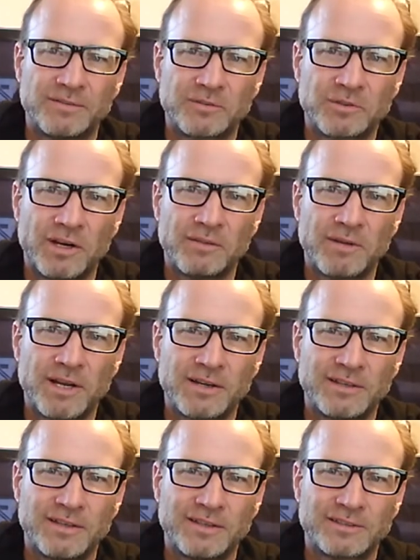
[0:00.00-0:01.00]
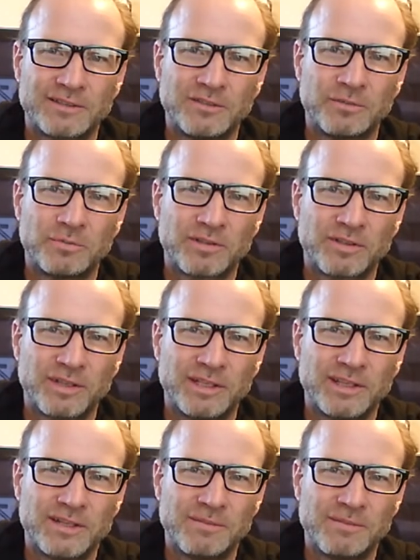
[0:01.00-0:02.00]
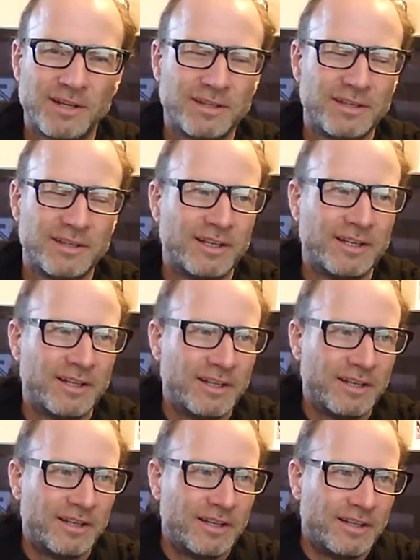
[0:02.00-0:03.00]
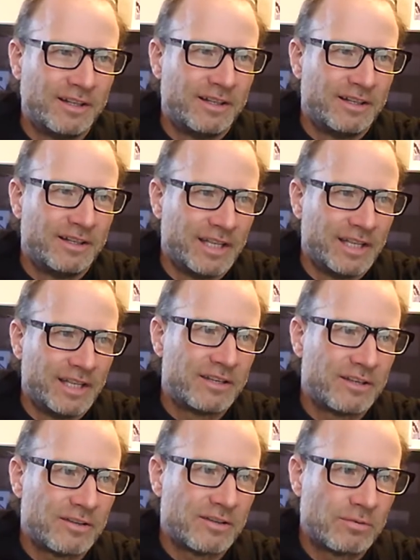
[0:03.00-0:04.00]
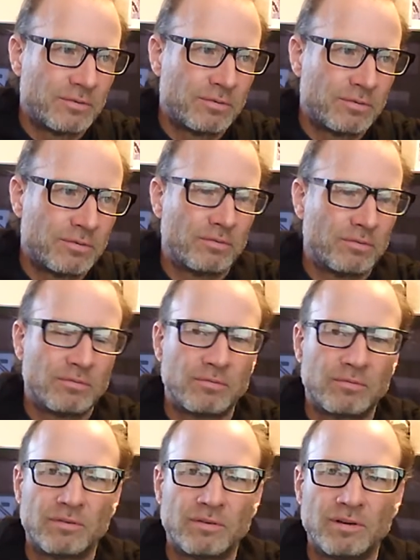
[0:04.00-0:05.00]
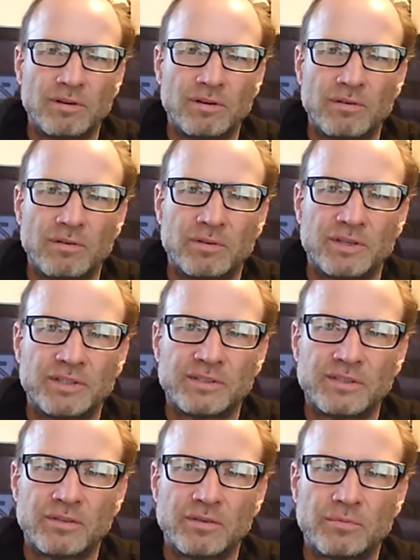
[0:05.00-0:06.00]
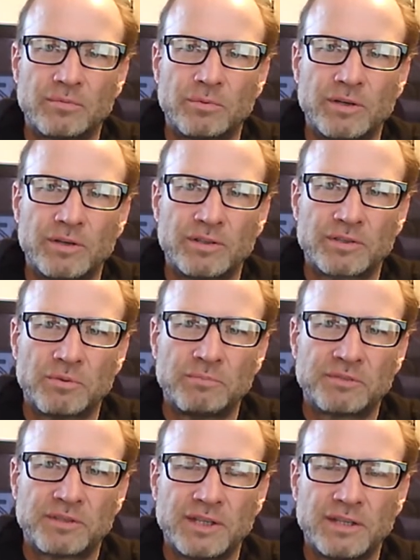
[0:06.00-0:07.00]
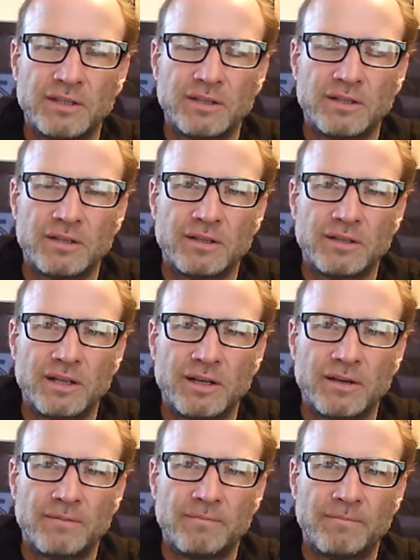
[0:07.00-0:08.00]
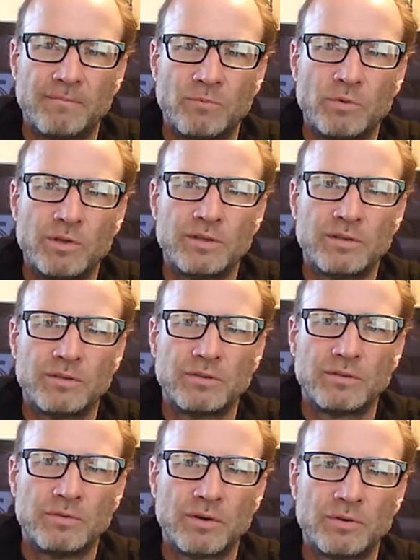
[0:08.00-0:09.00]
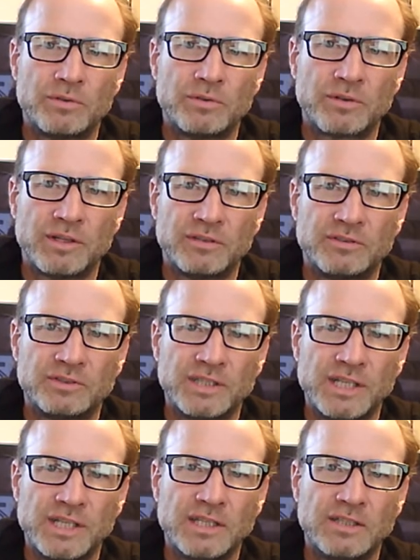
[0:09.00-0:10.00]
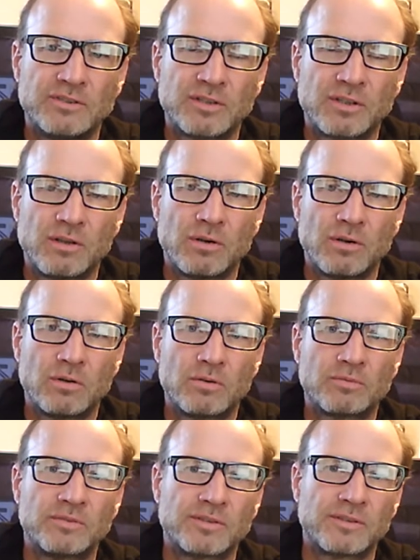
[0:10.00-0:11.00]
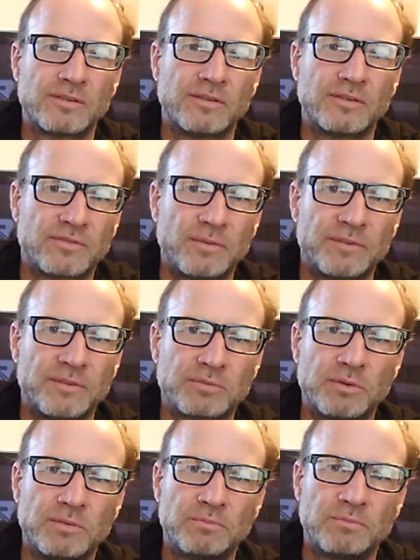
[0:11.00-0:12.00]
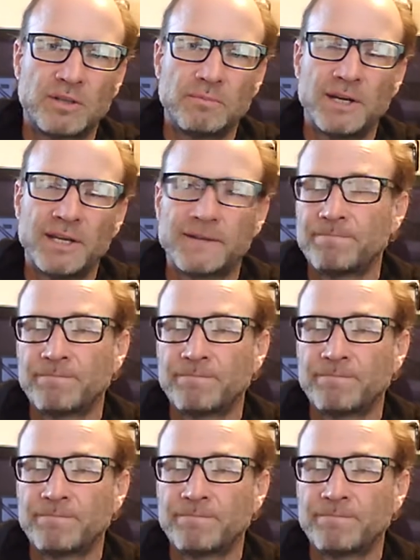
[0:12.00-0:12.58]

try them on, and it's a little work to get them on. And you consider wearing a swim skin when you know you're going to change clothes from the swim to the bike.